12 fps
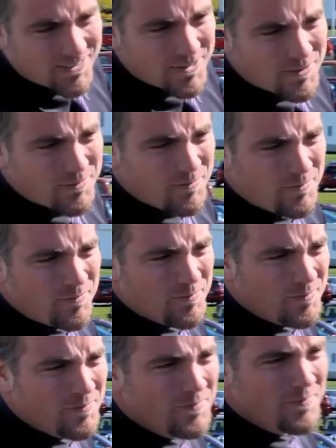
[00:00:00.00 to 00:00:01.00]
take a look at your
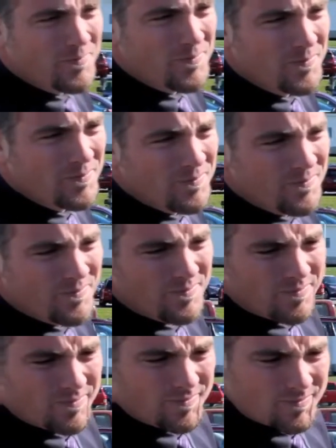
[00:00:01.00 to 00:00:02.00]
windshield before you
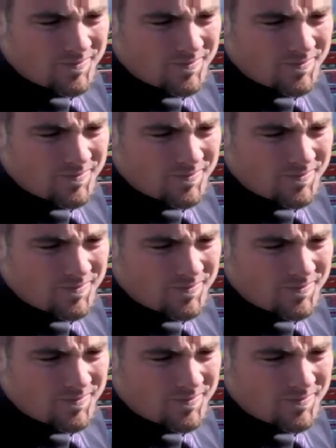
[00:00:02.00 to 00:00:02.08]
bring it in.